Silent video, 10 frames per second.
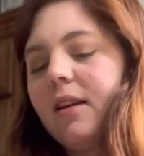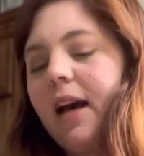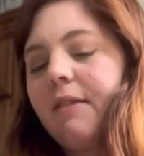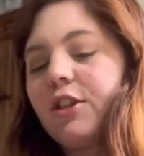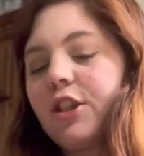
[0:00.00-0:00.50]

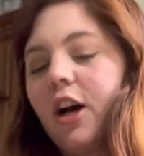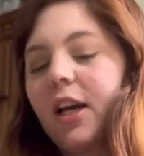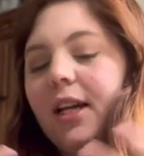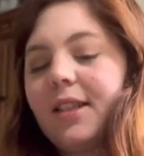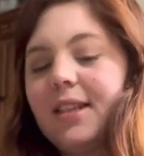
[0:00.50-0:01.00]
after
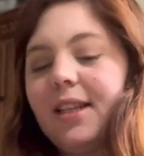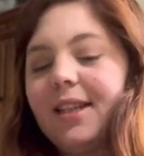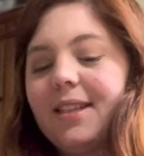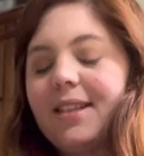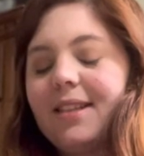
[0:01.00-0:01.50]
talking to
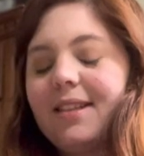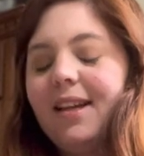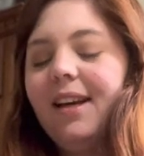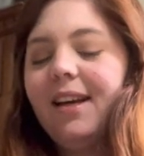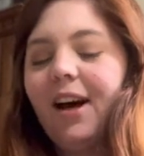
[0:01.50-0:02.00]
this
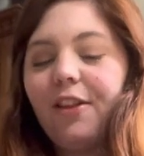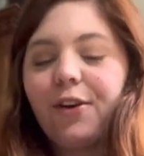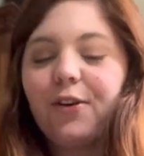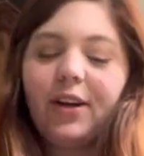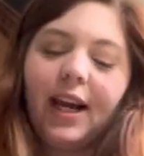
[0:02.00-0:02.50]
other
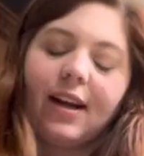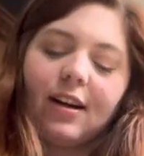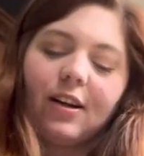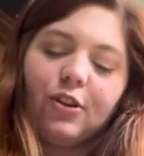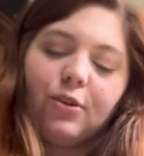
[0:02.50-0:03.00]

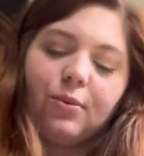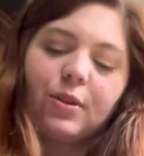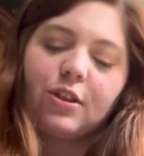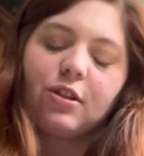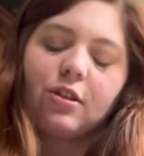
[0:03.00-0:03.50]
creator who
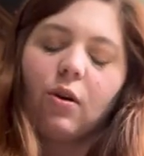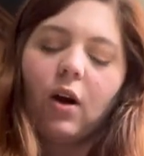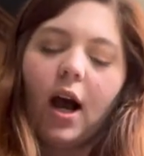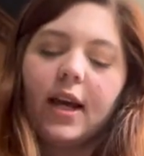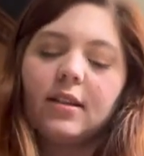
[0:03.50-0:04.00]
was just so
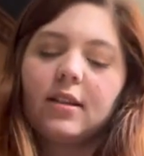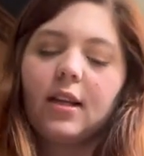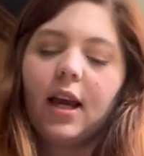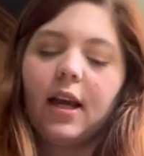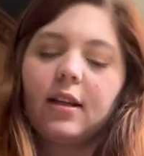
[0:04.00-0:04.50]
kind
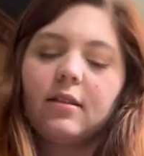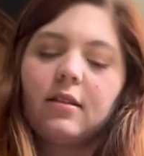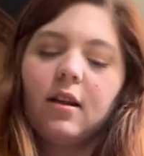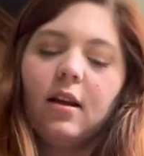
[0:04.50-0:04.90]
and